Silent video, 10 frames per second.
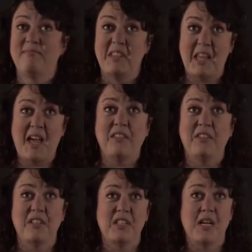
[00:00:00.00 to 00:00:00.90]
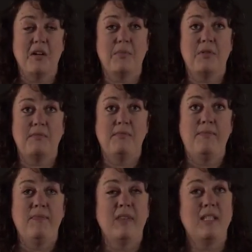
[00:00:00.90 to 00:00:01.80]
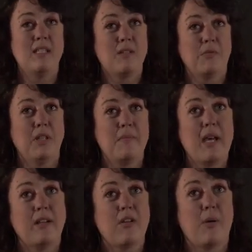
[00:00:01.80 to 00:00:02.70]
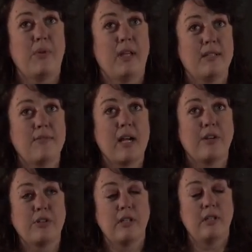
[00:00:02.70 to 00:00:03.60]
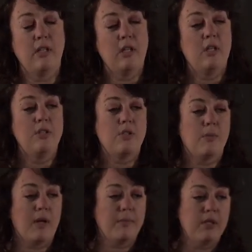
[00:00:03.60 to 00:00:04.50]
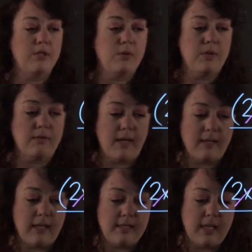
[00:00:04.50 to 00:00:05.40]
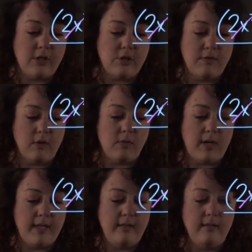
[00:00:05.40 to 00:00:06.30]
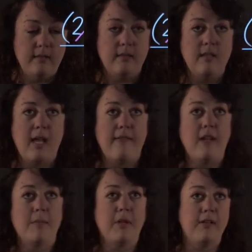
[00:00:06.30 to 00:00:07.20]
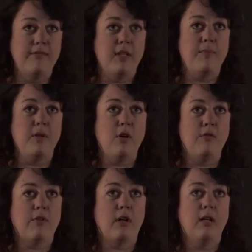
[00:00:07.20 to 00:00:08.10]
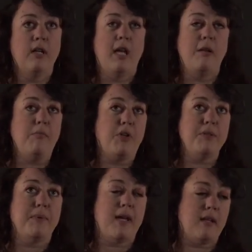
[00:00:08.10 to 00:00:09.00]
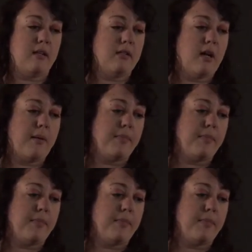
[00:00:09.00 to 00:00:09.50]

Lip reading: That looks terrible. This is a really bad complex fraction. So what I'm going to do is write that as h over 1, and then I'm going to flip it over and multiply it on top.